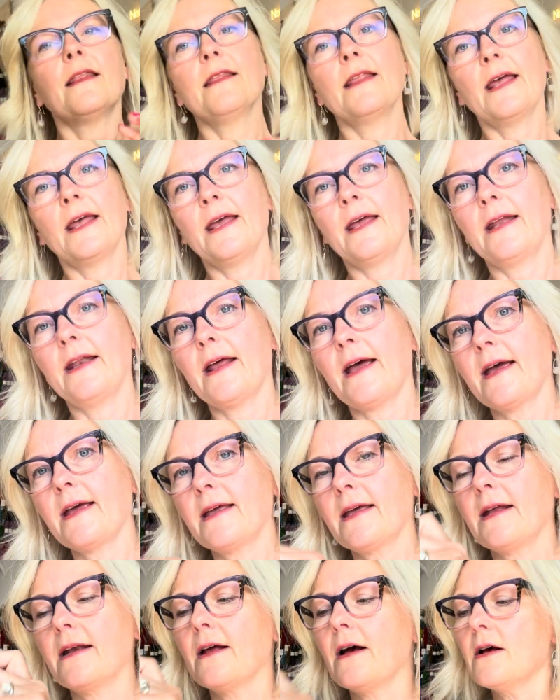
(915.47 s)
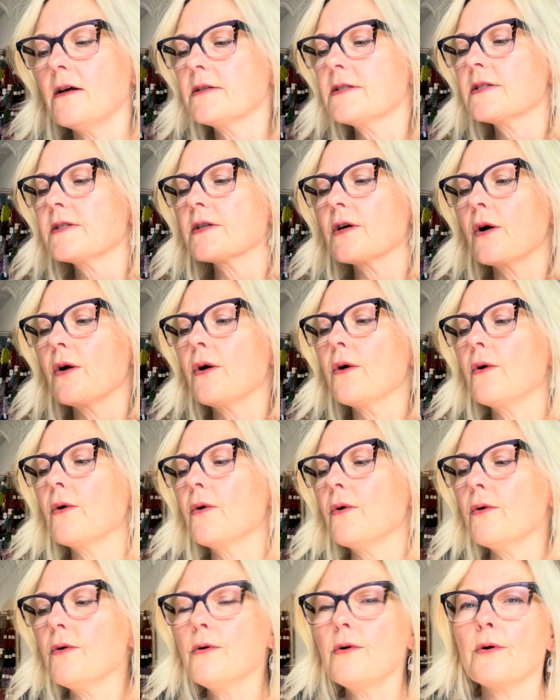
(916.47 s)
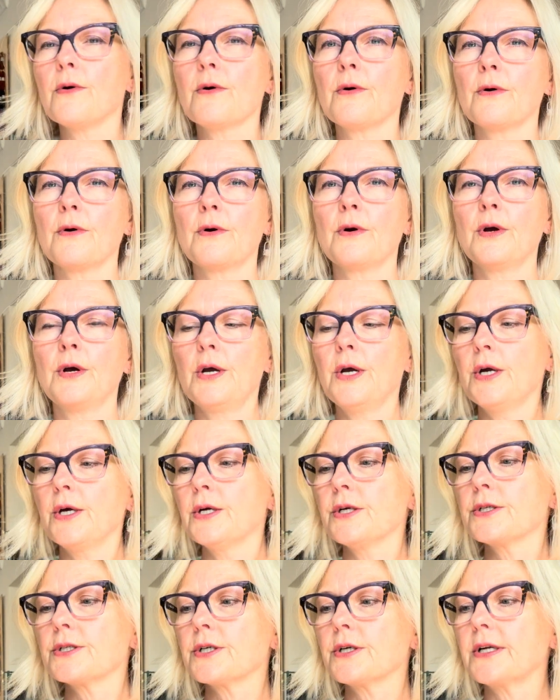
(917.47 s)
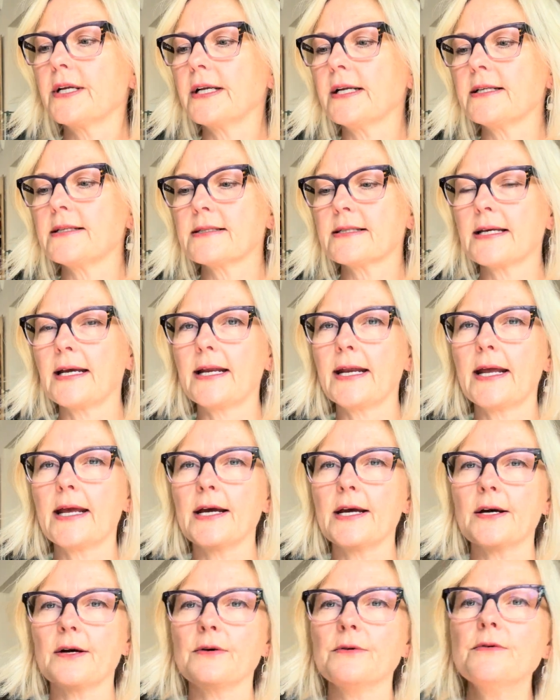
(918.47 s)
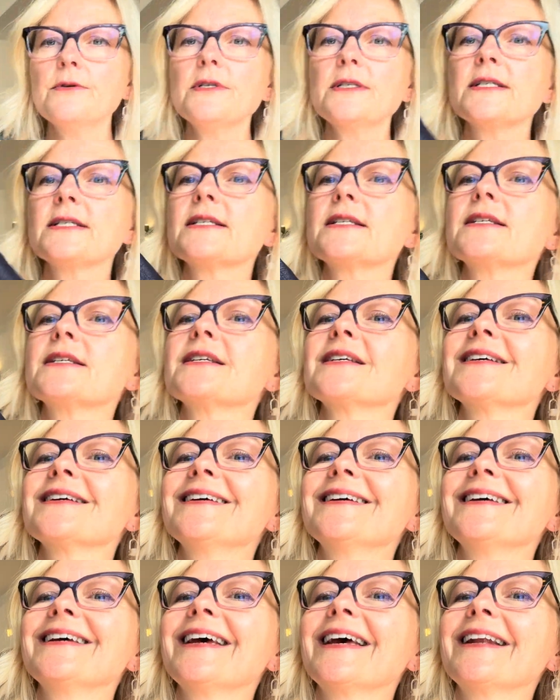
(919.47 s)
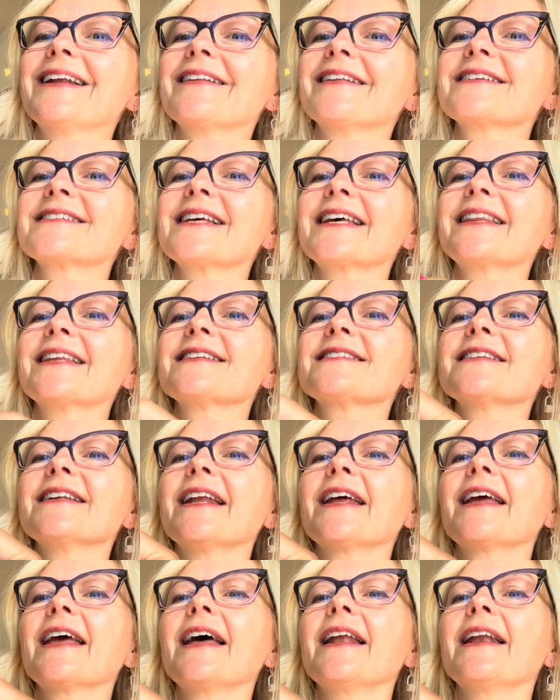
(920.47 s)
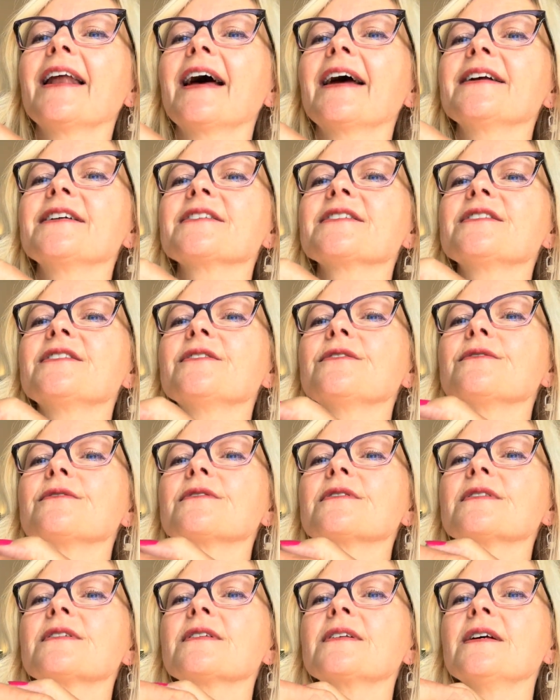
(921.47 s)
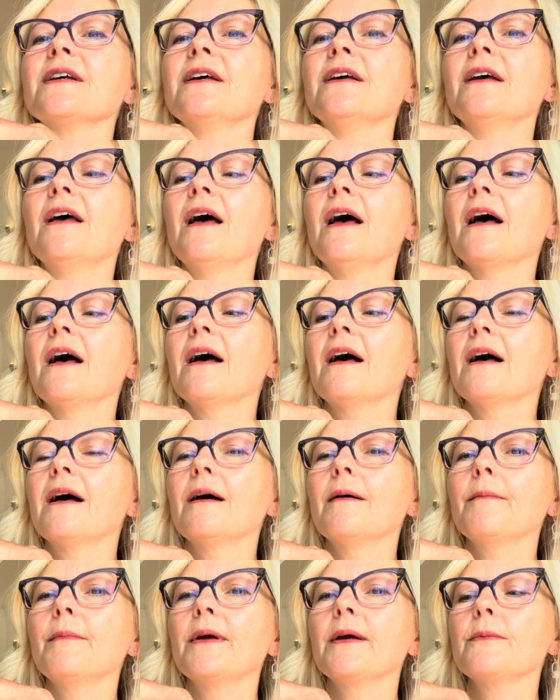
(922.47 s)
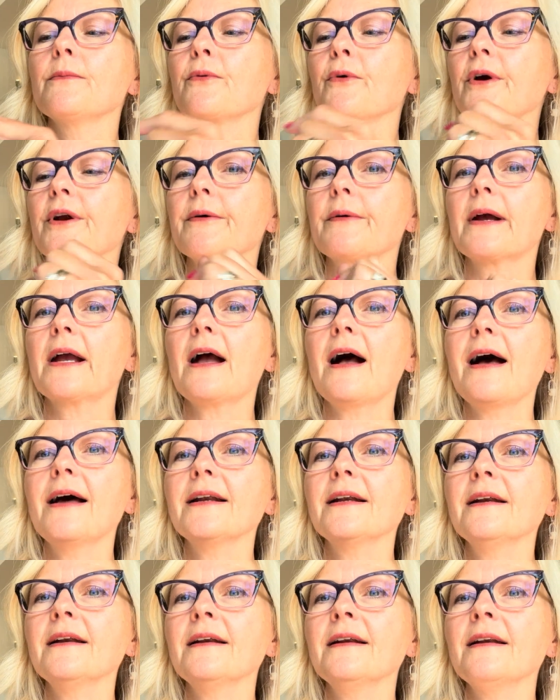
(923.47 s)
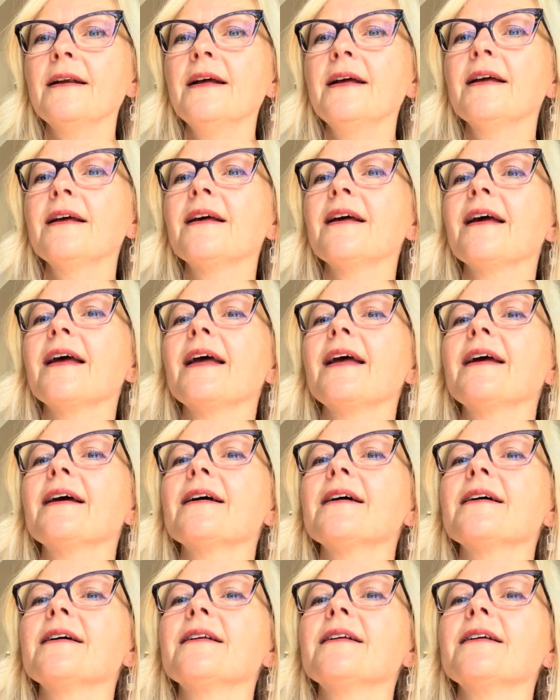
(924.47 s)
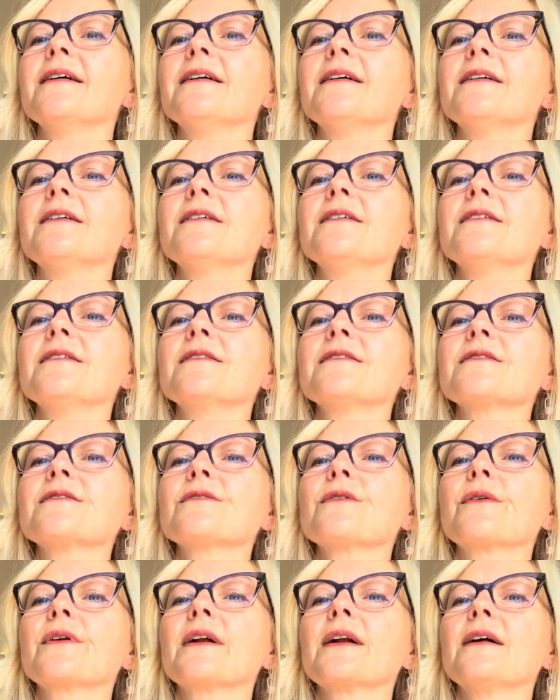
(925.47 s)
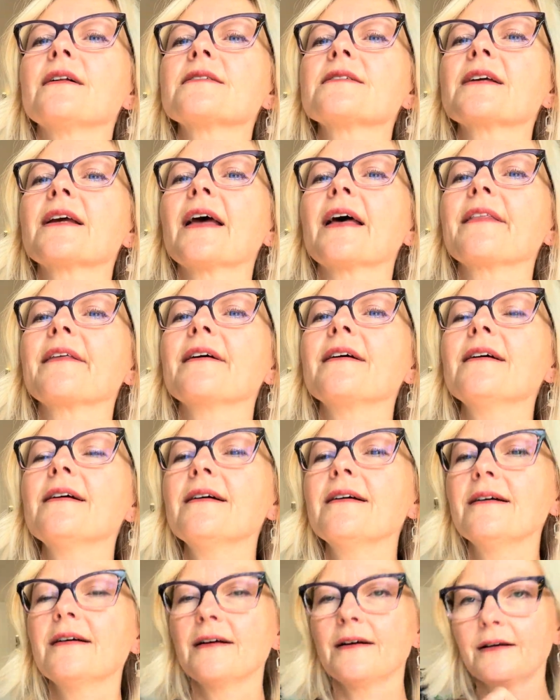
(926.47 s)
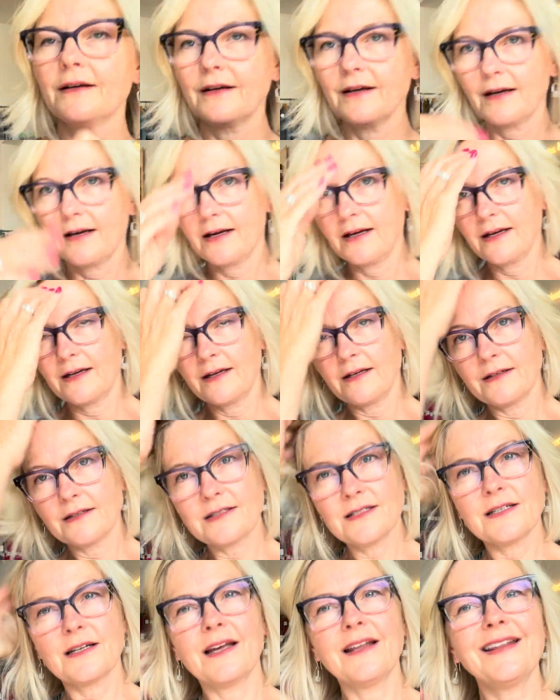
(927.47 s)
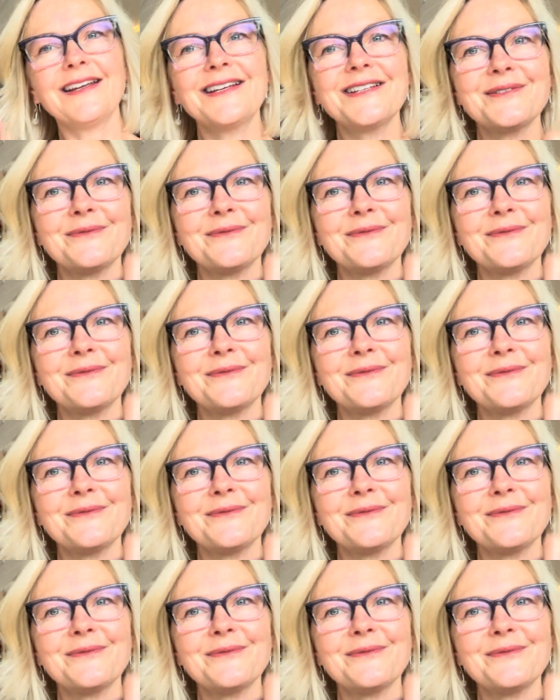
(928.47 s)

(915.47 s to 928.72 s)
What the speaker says: then I can also turn it inside out. And it looks like this. And again, I just used embroidery cotton and sewed it all together. And I think it's